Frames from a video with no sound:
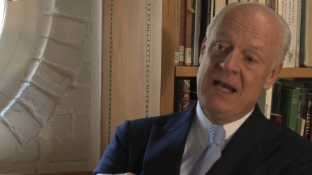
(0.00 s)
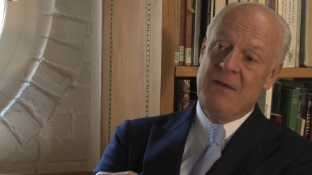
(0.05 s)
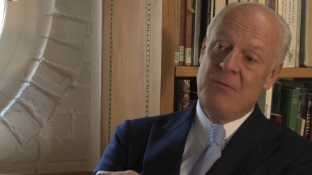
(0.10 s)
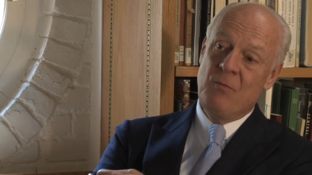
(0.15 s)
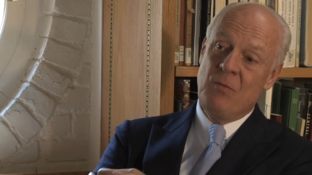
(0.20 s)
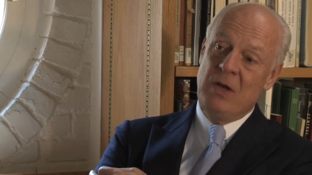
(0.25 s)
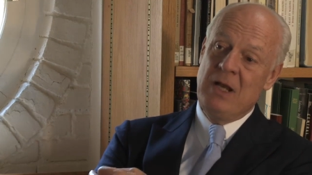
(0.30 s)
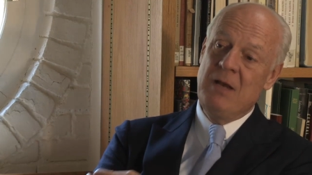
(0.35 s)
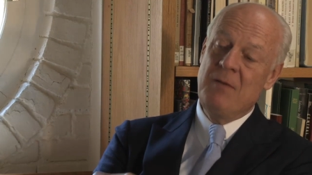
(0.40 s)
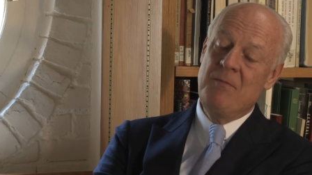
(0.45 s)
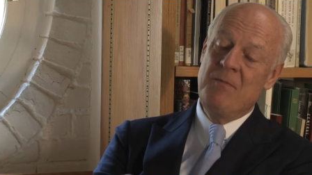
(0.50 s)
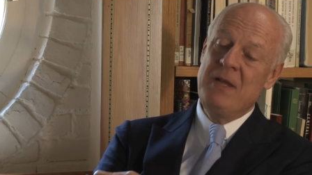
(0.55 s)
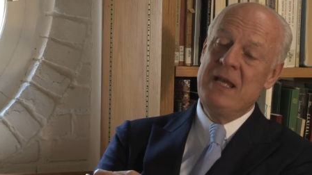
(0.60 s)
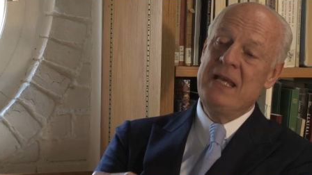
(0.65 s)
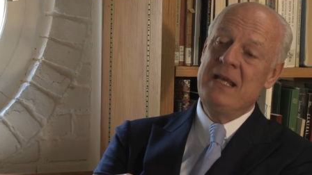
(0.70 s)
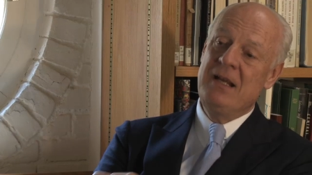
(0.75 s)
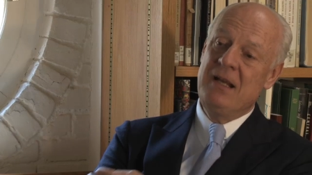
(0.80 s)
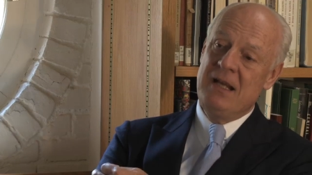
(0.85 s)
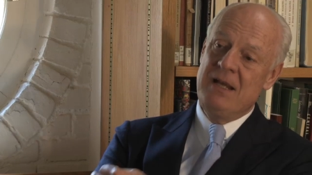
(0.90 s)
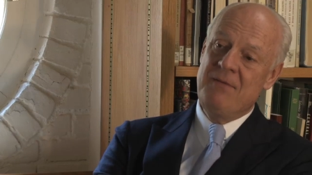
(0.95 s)
will
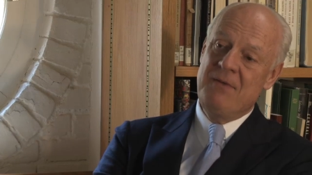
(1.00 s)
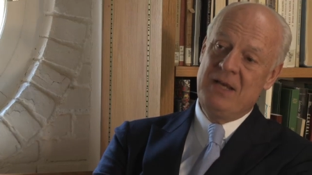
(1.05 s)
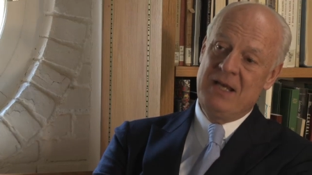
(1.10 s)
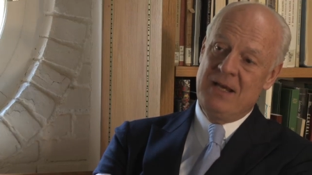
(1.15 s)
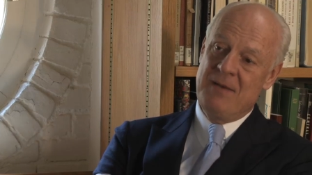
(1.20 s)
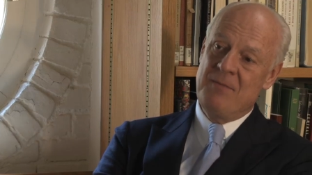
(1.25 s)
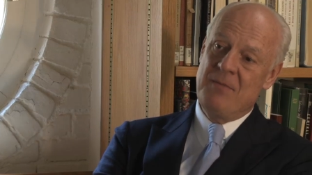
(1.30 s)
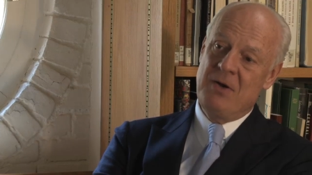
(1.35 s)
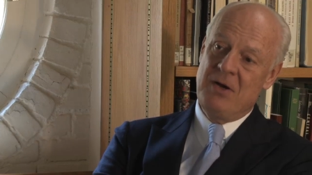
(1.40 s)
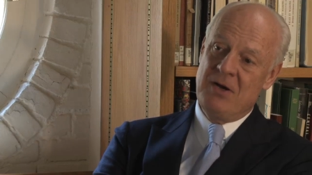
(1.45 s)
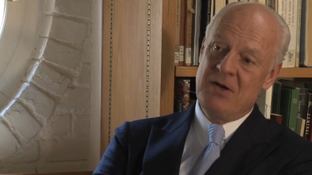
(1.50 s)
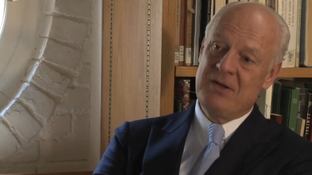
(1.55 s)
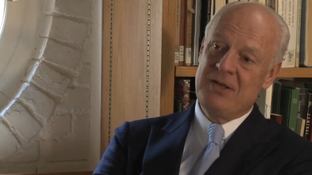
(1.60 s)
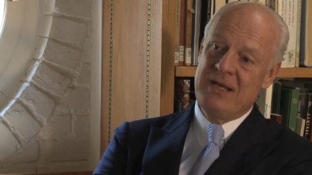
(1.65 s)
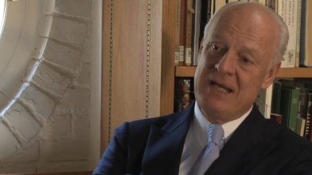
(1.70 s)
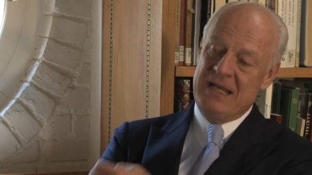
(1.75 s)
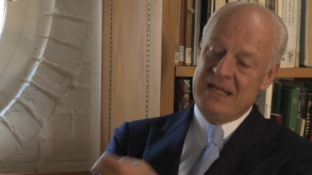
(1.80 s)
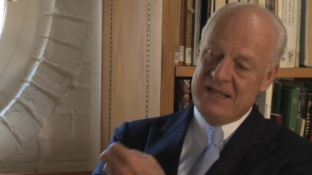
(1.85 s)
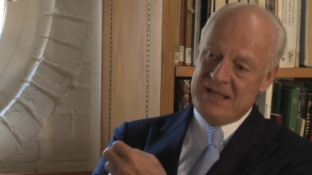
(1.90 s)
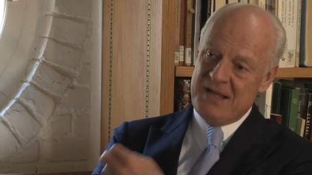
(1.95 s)
be leaving a
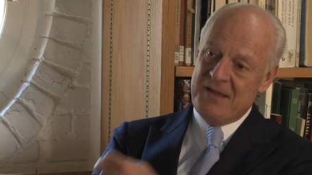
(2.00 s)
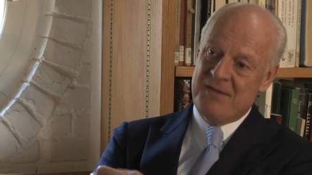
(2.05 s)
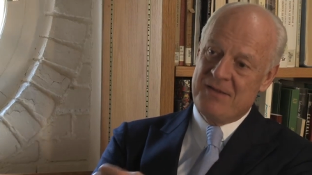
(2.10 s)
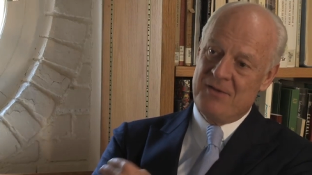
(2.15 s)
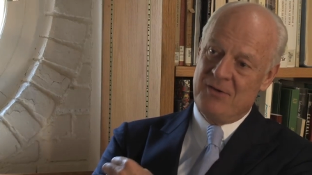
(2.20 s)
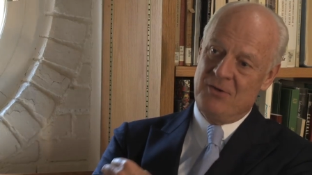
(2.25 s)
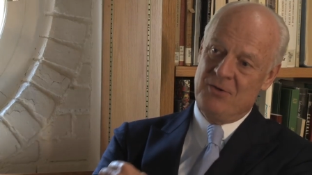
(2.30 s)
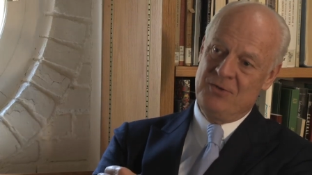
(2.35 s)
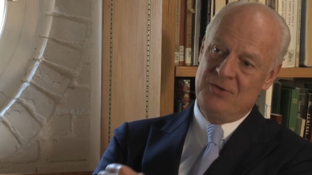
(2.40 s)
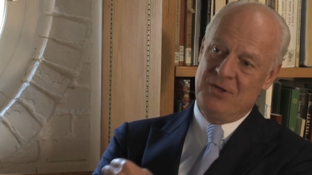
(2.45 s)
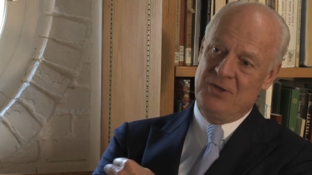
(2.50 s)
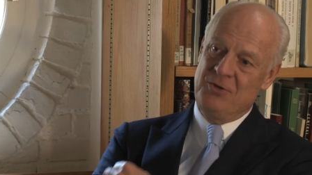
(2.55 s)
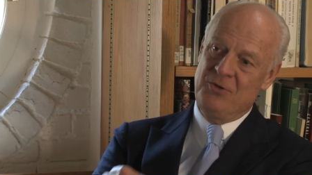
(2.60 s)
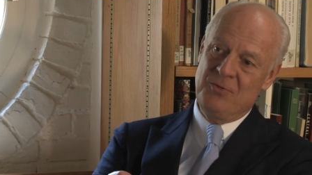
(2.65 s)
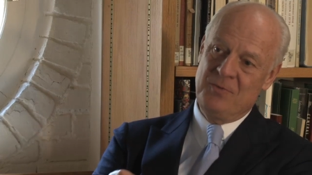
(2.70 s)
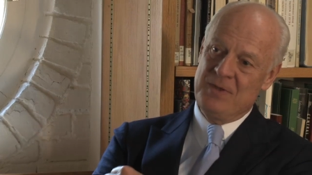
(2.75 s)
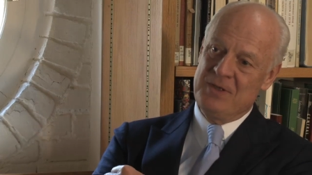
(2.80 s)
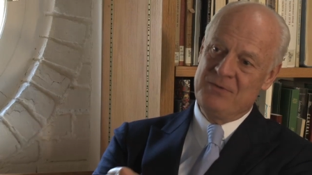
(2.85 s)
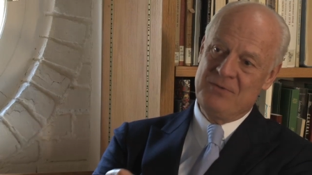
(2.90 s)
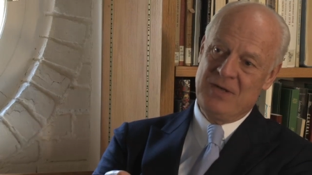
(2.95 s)
mark, it is on the
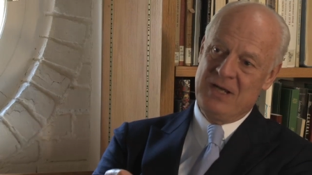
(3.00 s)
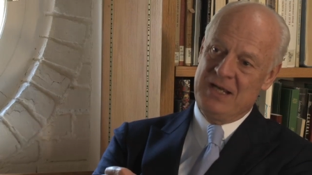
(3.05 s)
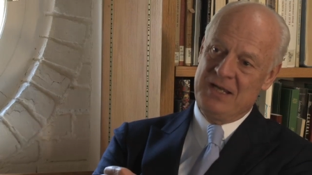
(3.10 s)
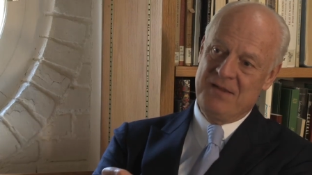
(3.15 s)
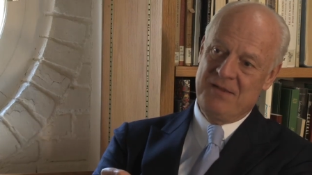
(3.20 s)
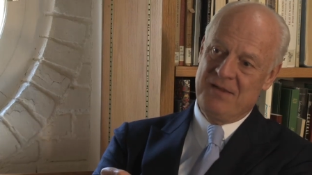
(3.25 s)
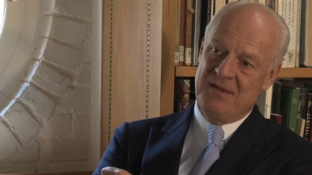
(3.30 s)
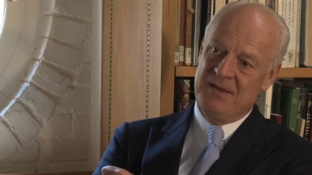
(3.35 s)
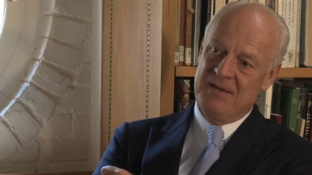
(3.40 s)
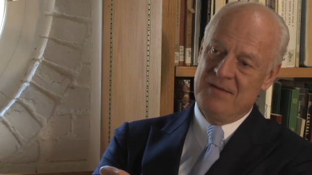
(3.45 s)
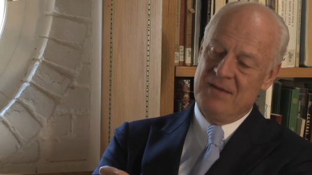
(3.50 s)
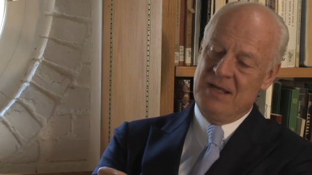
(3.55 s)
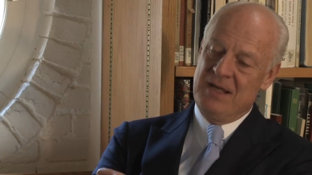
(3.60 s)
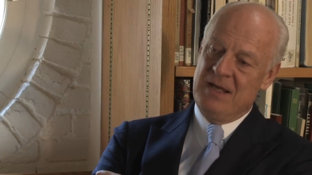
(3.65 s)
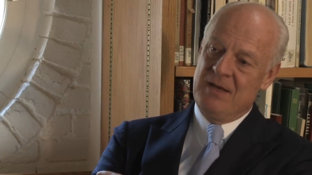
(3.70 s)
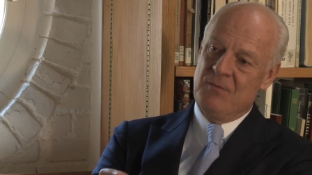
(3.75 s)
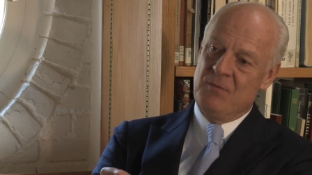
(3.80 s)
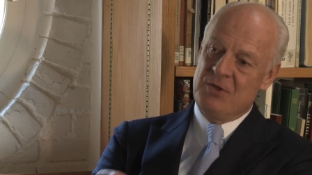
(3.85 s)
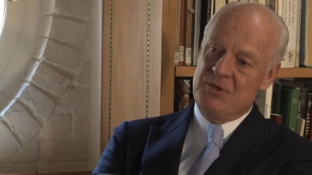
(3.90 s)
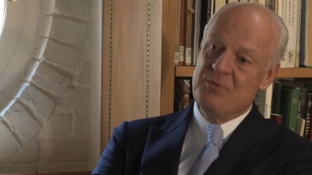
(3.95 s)
human rights
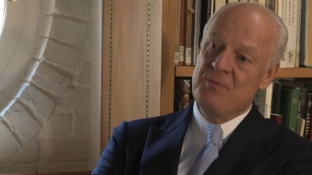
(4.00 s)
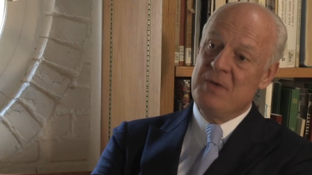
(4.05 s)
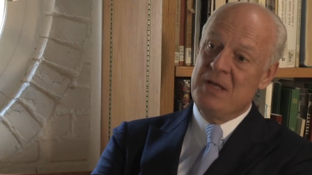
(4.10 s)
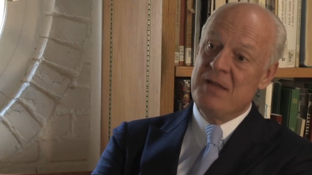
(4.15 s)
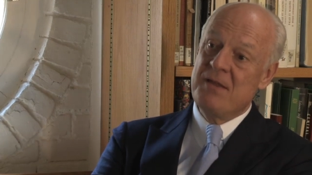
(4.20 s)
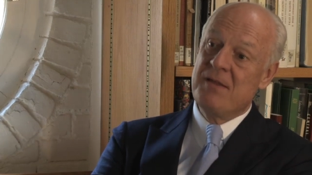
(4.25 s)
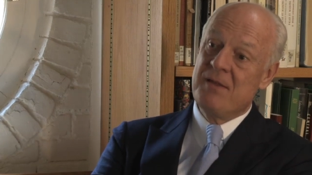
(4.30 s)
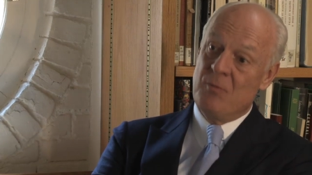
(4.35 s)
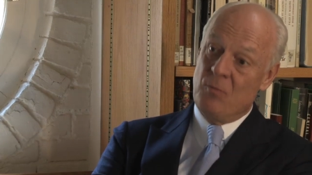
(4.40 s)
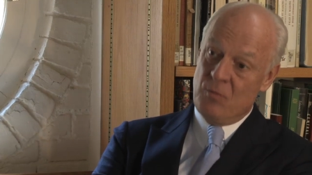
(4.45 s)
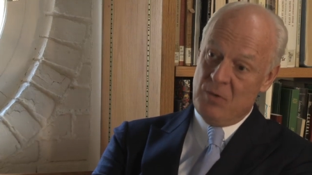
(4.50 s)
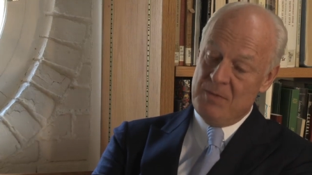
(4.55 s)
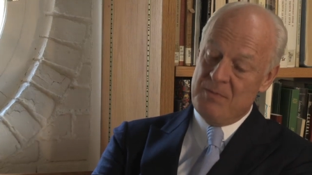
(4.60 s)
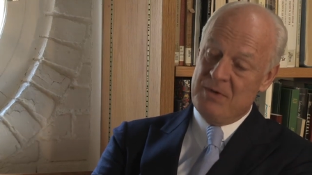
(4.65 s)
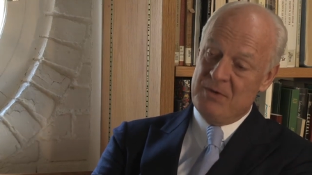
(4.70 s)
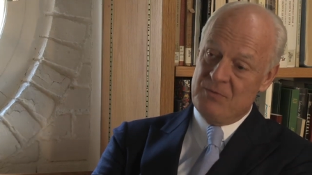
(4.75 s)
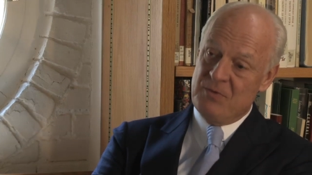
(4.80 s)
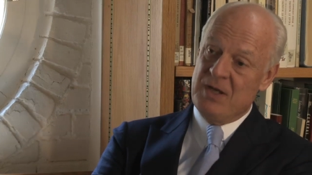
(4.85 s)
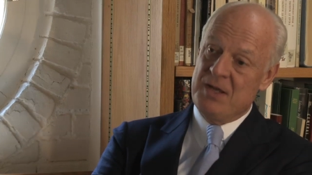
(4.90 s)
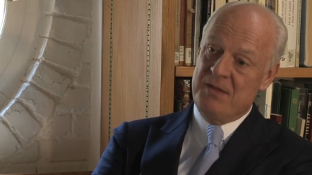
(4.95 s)
which means
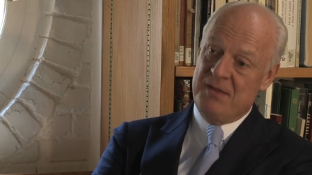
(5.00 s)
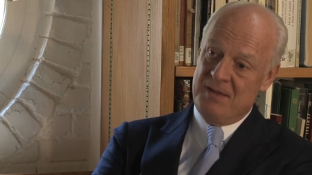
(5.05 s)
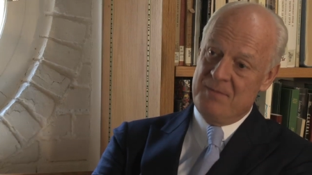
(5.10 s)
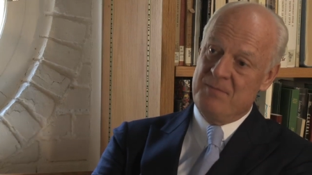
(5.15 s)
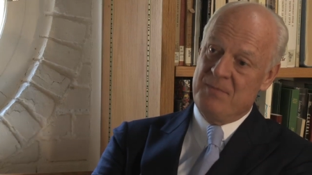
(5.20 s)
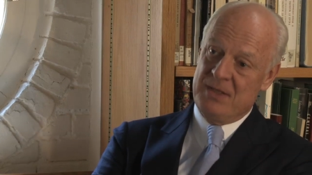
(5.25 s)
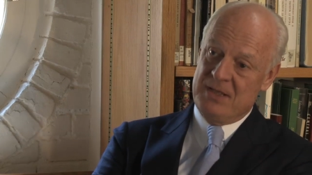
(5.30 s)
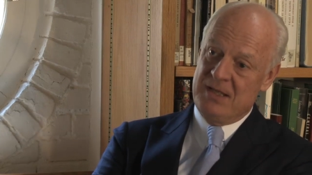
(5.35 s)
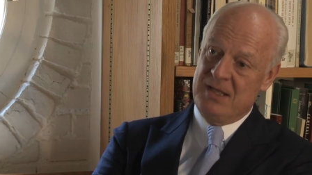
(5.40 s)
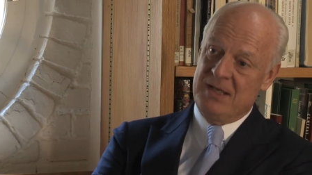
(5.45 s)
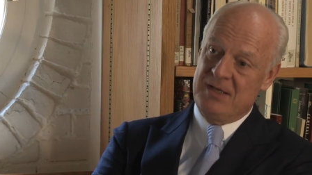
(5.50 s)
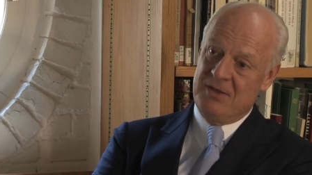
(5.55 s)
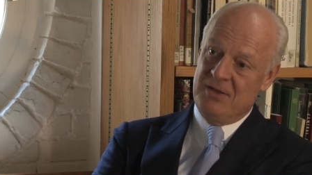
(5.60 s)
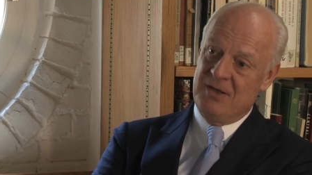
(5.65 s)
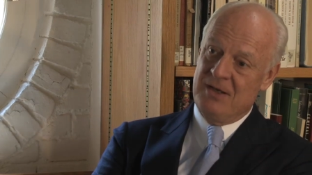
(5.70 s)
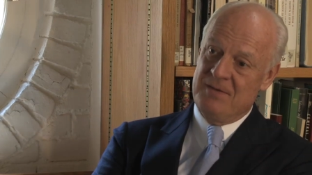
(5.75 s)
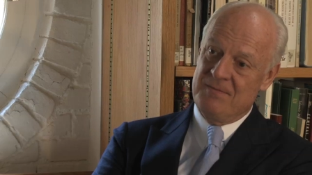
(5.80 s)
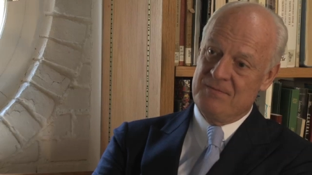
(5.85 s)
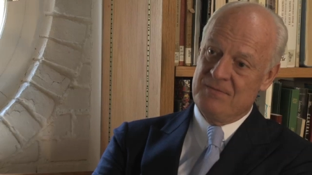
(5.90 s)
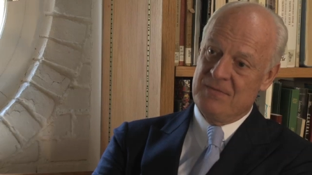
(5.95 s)
women's rights in
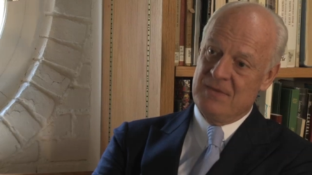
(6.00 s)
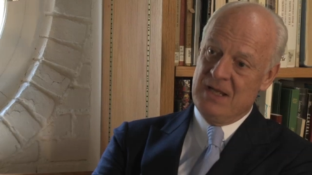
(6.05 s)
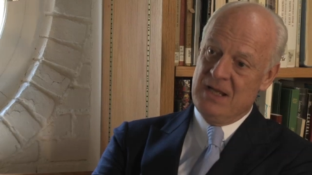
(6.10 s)
particular.